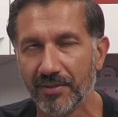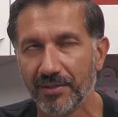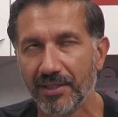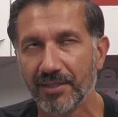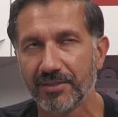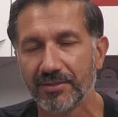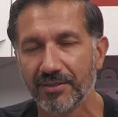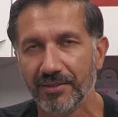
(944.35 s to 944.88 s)
And
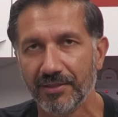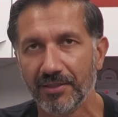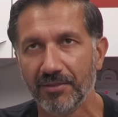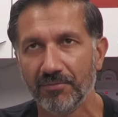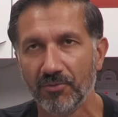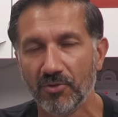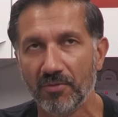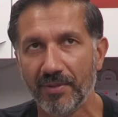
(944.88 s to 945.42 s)
yes, I know
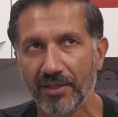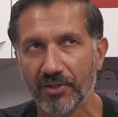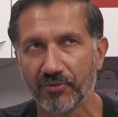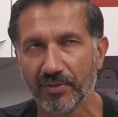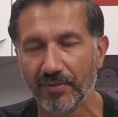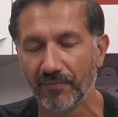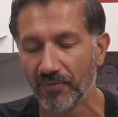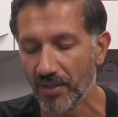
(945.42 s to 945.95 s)
more about
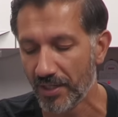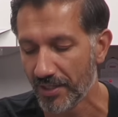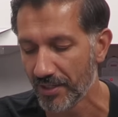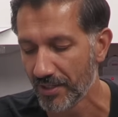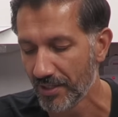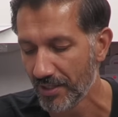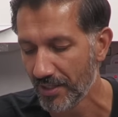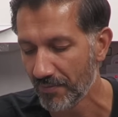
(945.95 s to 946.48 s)
Extreme Flight,
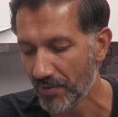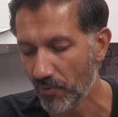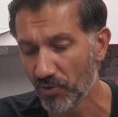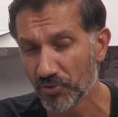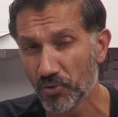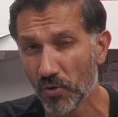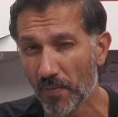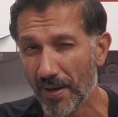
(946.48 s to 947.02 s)
but I
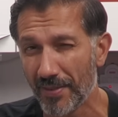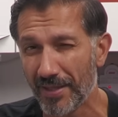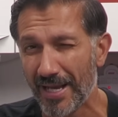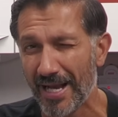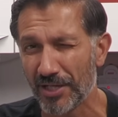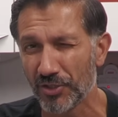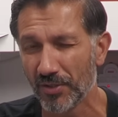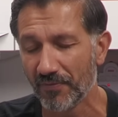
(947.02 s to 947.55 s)
want to talk about the
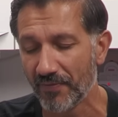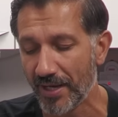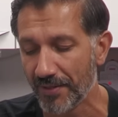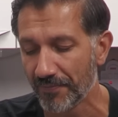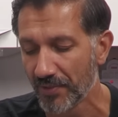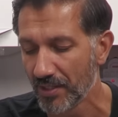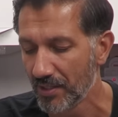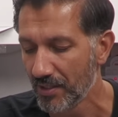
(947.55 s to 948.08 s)
actual
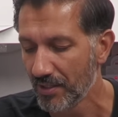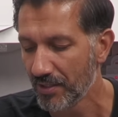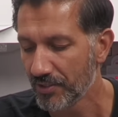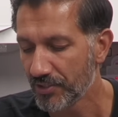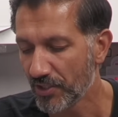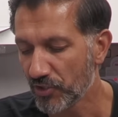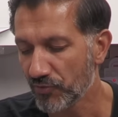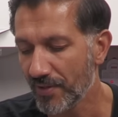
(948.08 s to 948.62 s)
event.
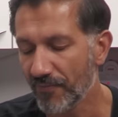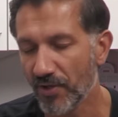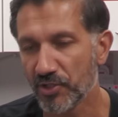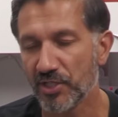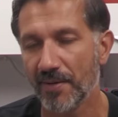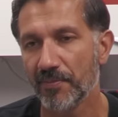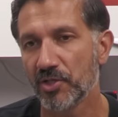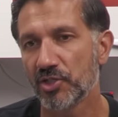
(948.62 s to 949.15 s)
So Extreme
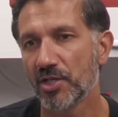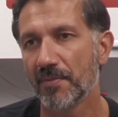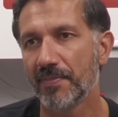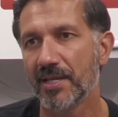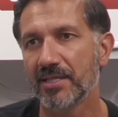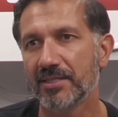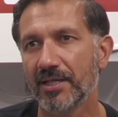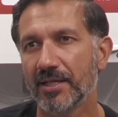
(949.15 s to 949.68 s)
Flight
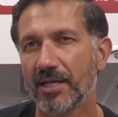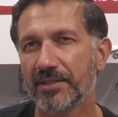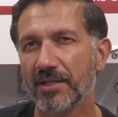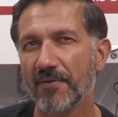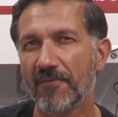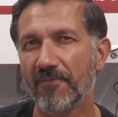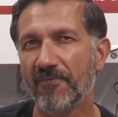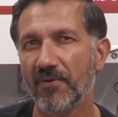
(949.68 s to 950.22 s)
Championship is something I
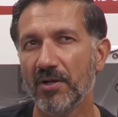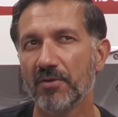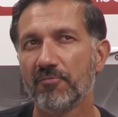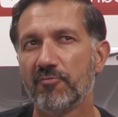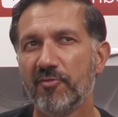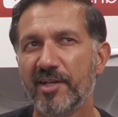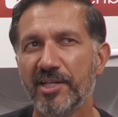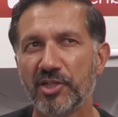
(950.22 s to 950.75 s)
don't follow
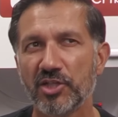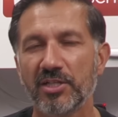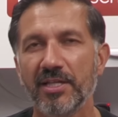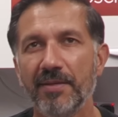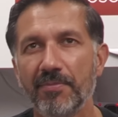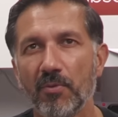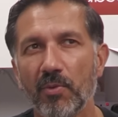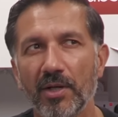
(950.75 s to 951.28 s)

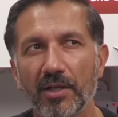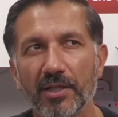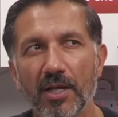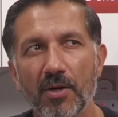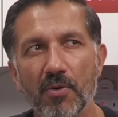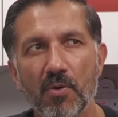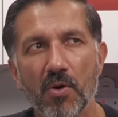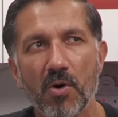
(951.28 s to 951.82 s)
religiously, but when I
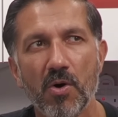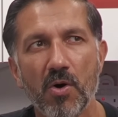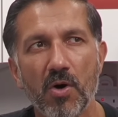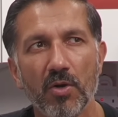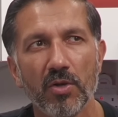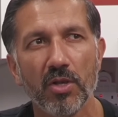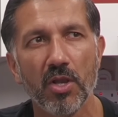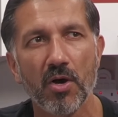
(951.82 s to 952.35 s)
go
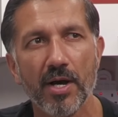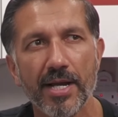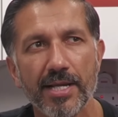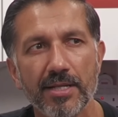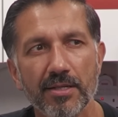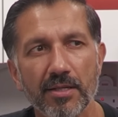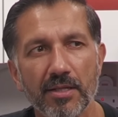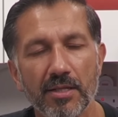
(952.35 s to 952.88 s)

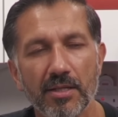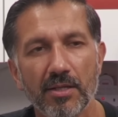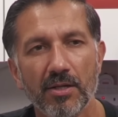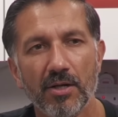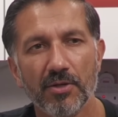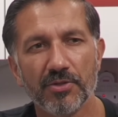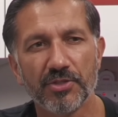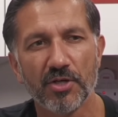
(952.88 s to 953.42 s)
online
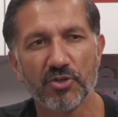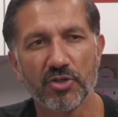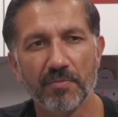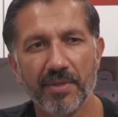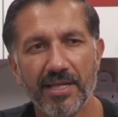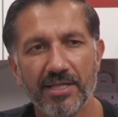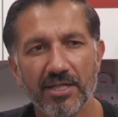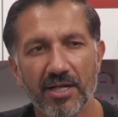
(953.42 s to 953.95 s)
on social
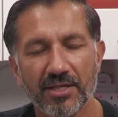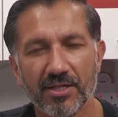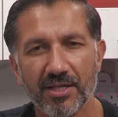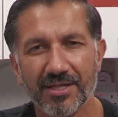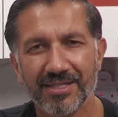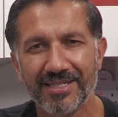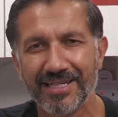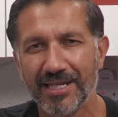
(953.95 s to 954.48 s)
media, I
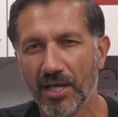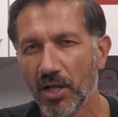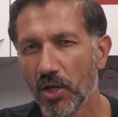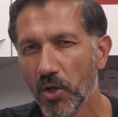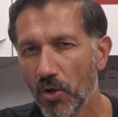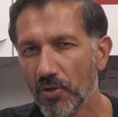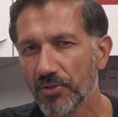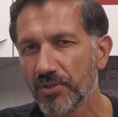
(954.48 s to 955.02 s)
kind of see a
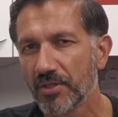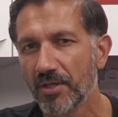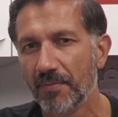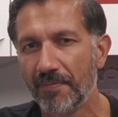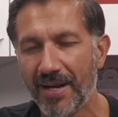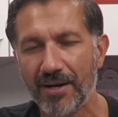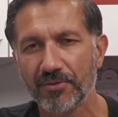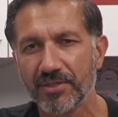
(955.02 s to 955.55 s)
lot
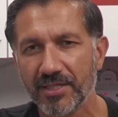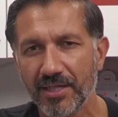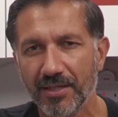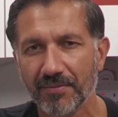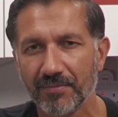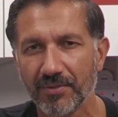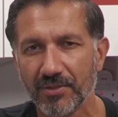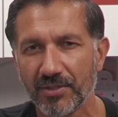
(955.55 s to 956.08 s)
about
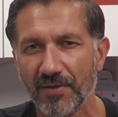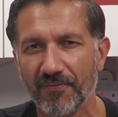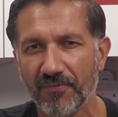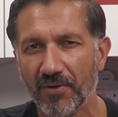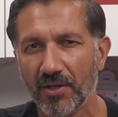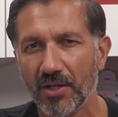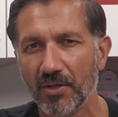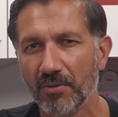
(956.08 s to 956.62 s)
it because I
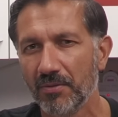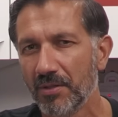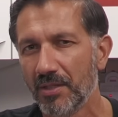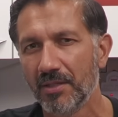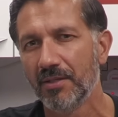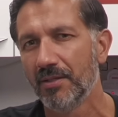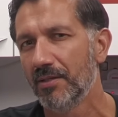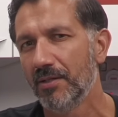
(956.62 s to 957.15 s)
follow
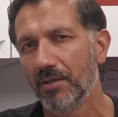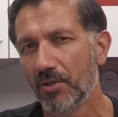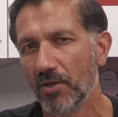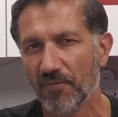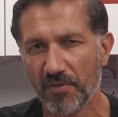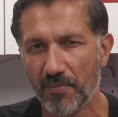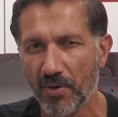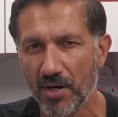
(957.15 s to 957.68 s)
a lot
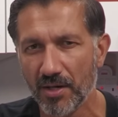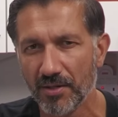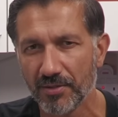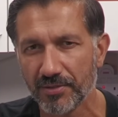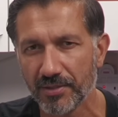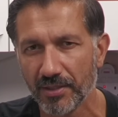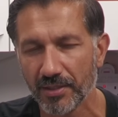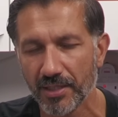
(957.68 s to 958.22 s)
of the
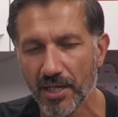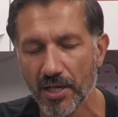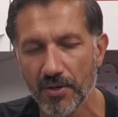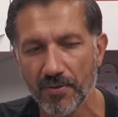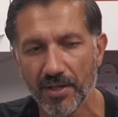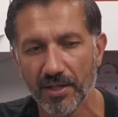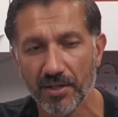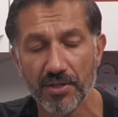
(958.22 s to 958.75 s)
pilots that
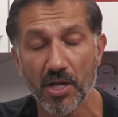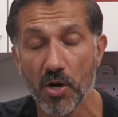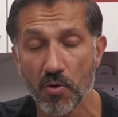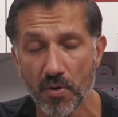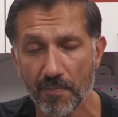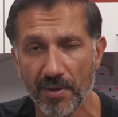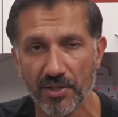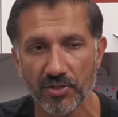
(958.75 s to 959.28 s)
go, and I know
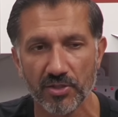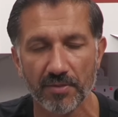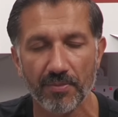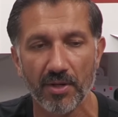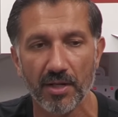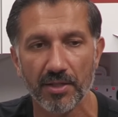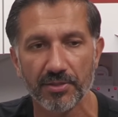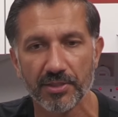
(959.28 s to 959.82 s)
a bunch of the
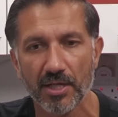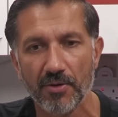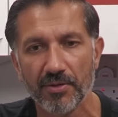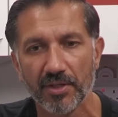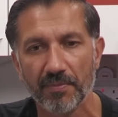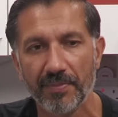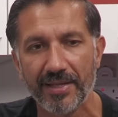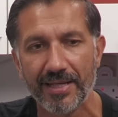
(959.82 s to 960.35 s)
pilots go
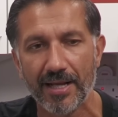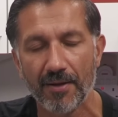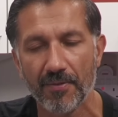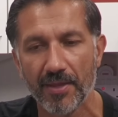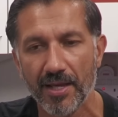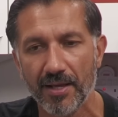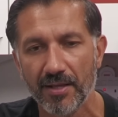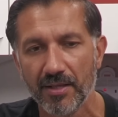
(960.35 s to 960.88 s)
and compete out
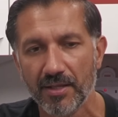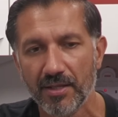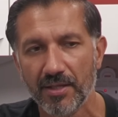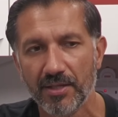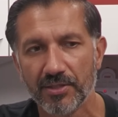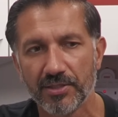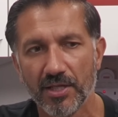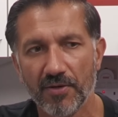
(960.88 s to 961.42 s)
there.
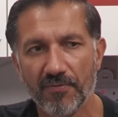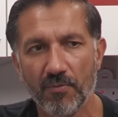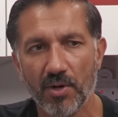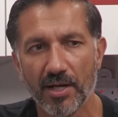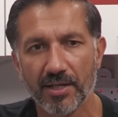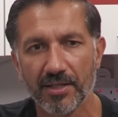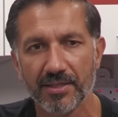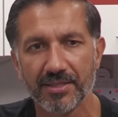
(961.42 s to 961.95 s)
So from
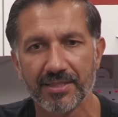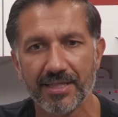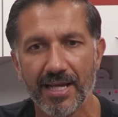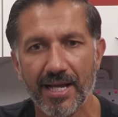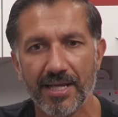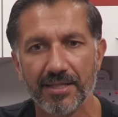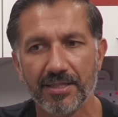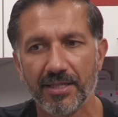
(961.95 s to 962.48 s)
what I can
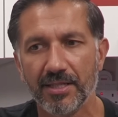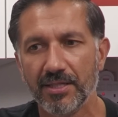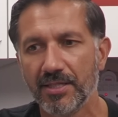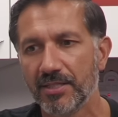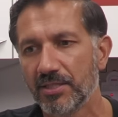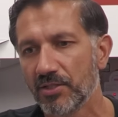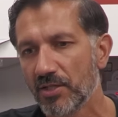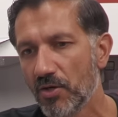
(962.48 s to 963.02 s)
understand, it
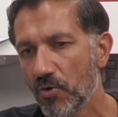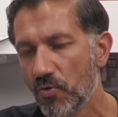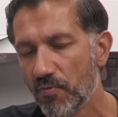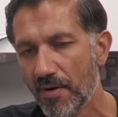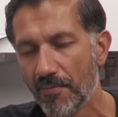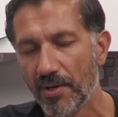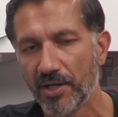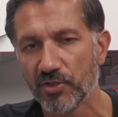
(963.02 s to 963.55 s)
is all
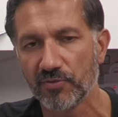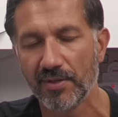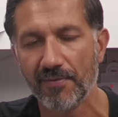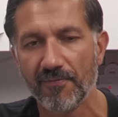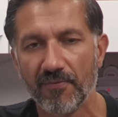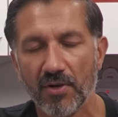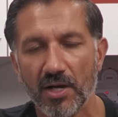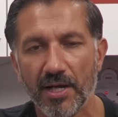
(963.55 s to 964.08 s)
run by
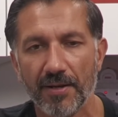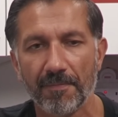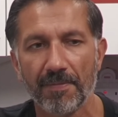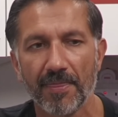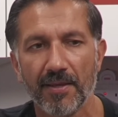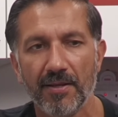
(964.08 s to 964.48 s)
Extreme Flight.